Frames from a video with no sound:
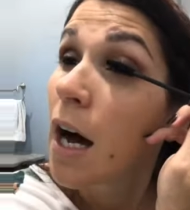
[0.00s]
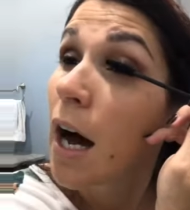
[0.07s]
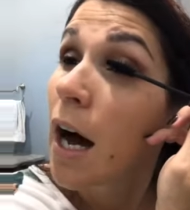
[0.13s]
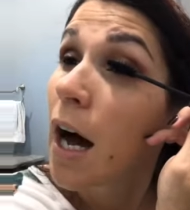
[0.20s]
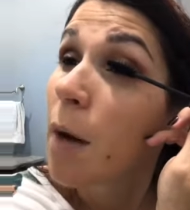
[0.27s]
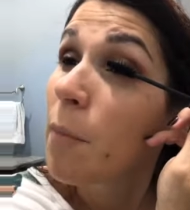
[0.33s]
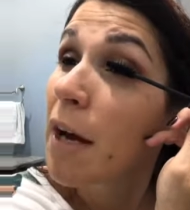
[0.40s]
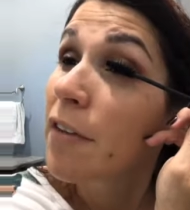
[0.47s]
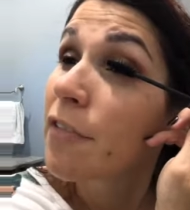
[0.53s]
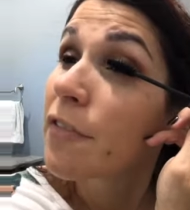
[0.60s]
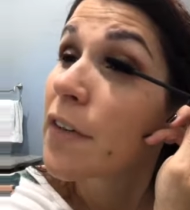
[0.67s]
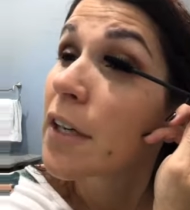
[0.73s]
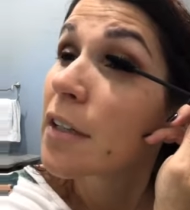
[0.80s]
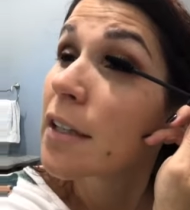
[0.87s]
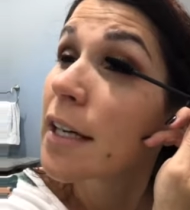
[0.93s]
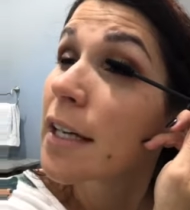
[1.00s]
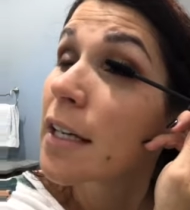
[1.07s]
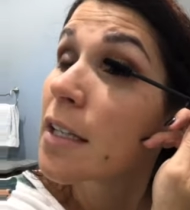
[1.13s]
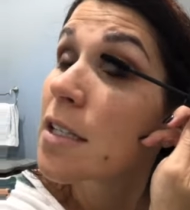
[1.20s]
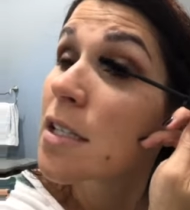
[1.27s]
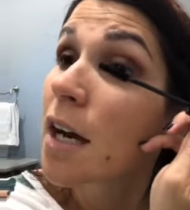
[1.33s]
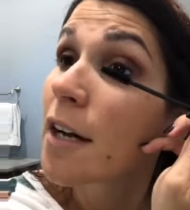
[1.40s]
I feel like
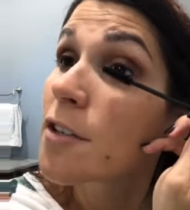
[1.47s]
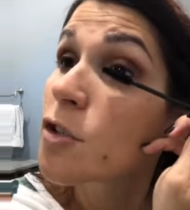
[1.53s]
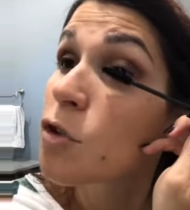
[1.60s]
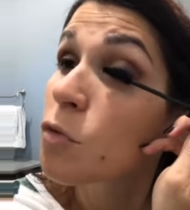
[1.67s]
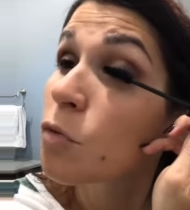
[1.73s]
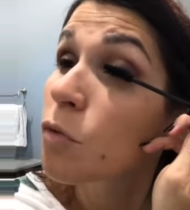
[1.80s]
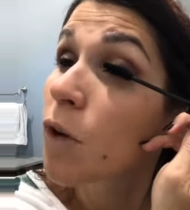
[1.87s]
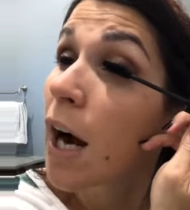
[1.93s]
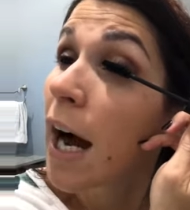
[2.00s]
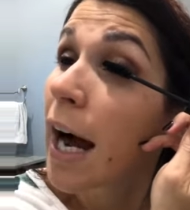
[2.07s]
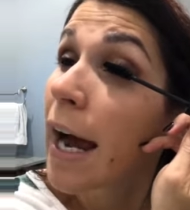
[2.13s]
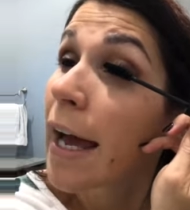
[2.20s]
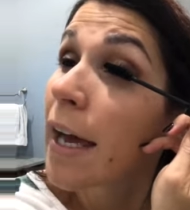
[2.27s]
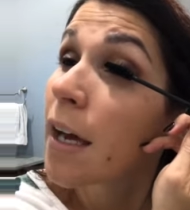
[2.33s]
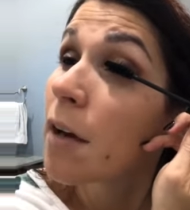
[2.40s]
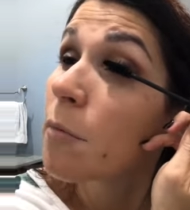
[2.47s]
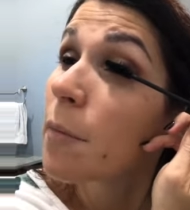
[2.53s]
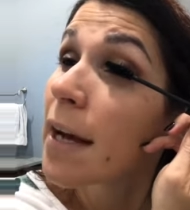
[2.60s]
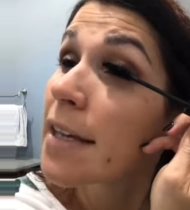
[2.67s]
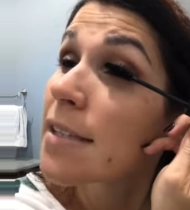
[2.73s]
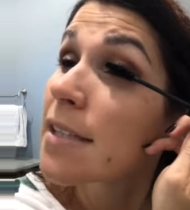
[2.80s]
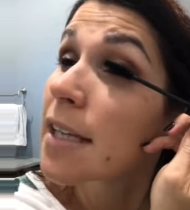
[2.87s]
it's a dry
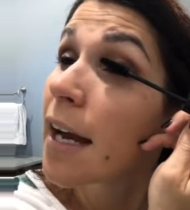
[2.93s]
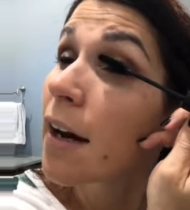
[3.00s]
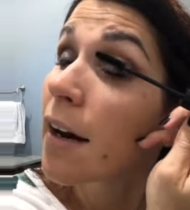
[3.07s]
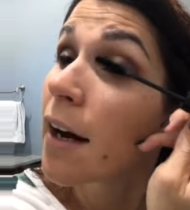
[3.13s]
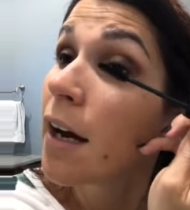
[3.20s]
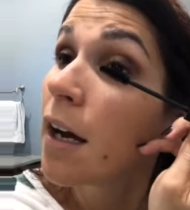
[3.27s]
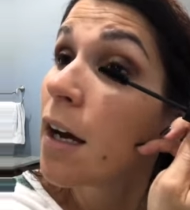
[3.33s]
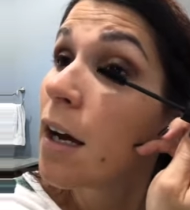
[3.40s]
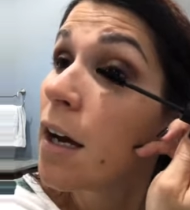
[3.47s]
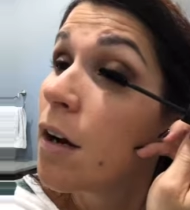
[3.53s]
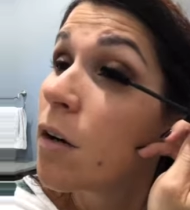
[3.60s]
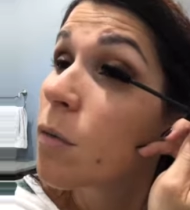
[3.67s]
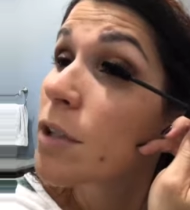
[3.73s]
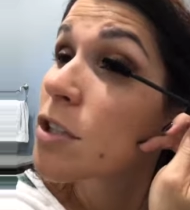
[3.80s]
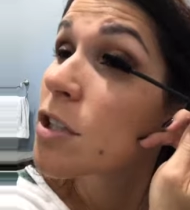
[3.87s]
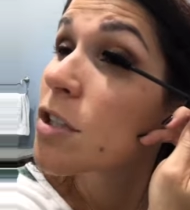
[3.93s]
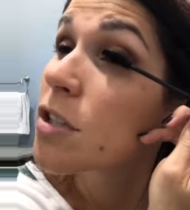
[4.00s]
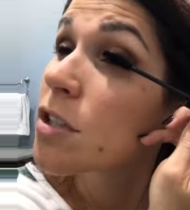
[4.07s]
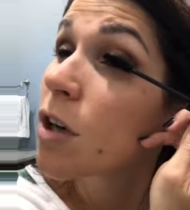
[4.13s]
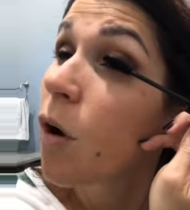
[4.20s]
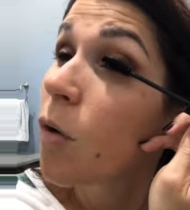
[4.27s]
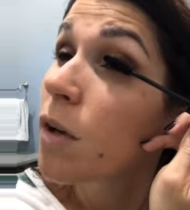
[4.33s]
mascara, which is
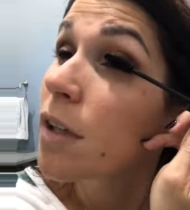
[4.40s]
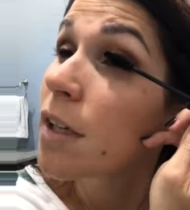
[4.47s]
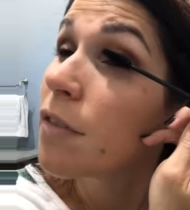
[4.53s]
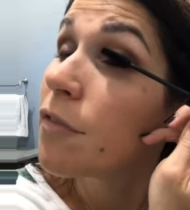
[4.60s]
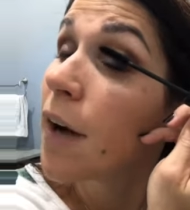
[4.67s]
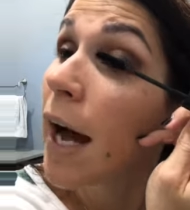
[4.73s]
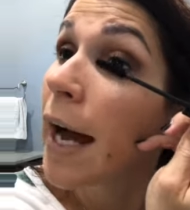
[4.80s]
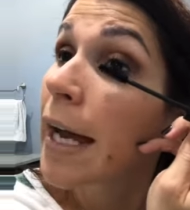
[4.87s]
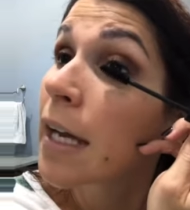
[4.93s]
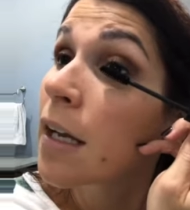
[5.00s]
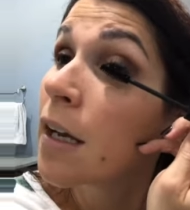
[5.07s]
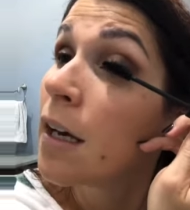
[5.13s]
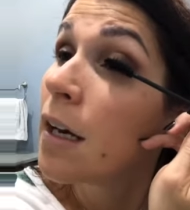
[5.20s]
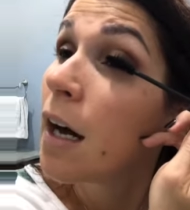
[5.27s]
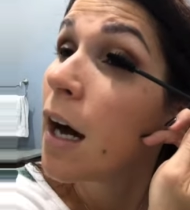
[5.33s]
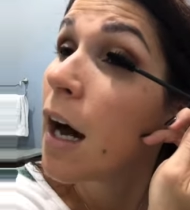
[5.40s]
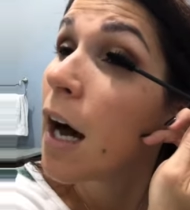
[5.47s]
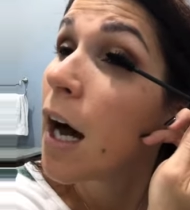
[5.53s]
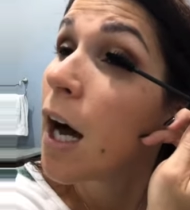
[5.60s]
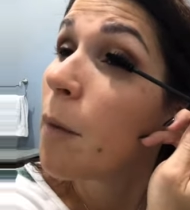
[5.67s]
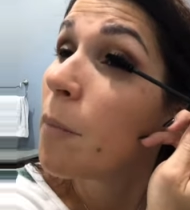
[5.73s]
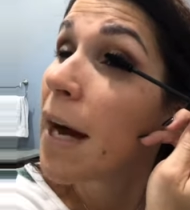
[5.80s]
totally fine.
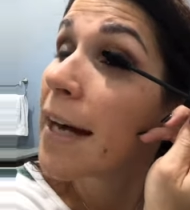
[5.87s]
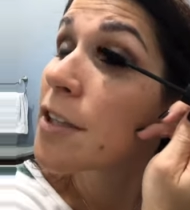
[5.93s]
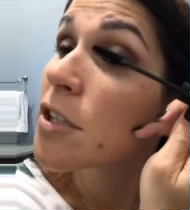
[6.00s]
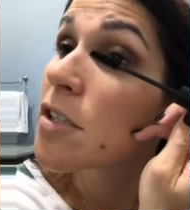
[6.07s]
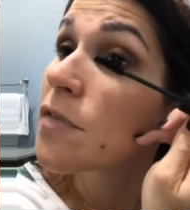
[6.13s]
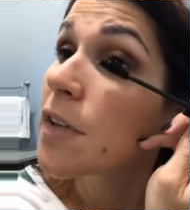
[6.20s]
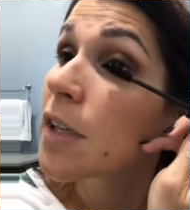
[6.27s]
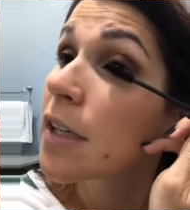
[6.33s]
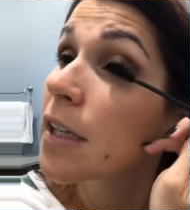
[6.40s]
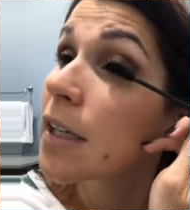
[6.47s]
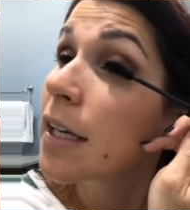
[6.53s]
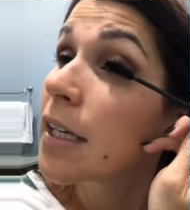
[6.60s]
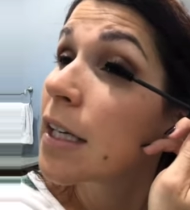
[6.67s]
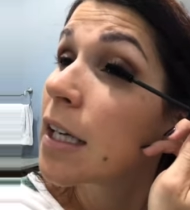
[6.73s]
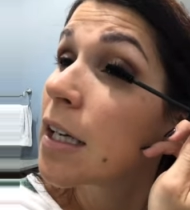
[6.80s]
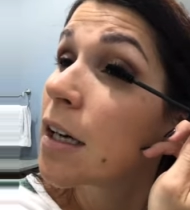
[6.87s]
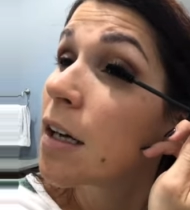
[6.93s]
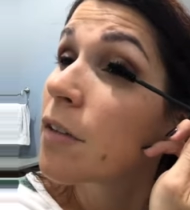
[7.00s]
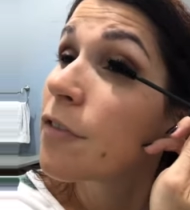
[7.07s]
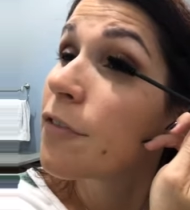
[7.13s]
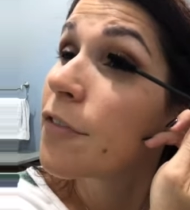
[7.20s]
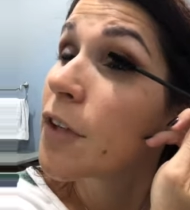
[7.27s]
I just feel like I need
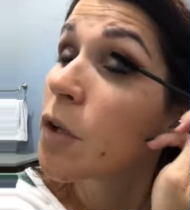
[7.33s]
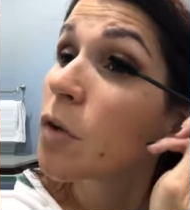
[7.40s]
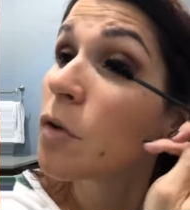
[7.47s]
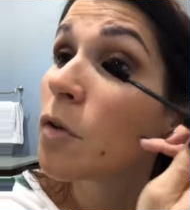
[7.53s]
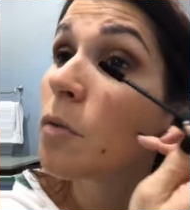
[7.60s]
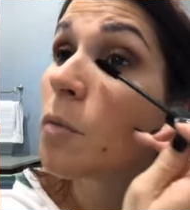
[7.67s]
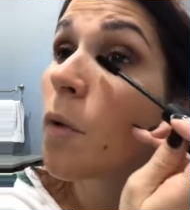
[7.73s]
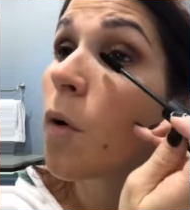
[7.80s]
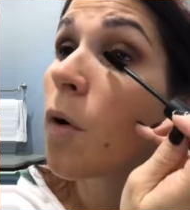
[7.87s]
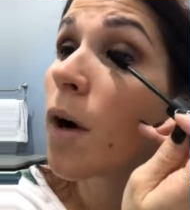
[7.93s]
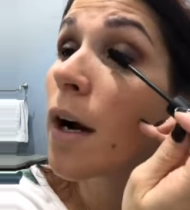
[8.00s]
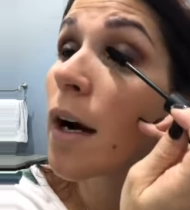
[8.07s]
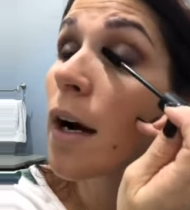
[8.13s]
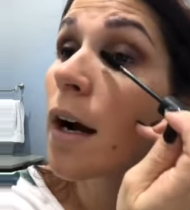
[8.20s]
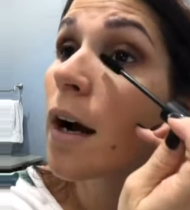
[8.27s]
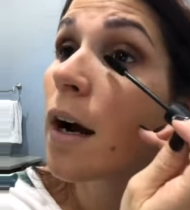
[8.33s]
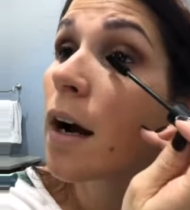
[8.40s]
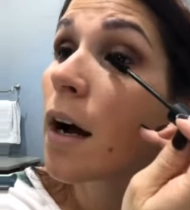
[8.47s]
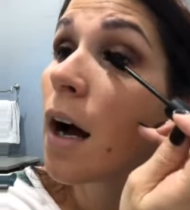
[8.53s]
a few more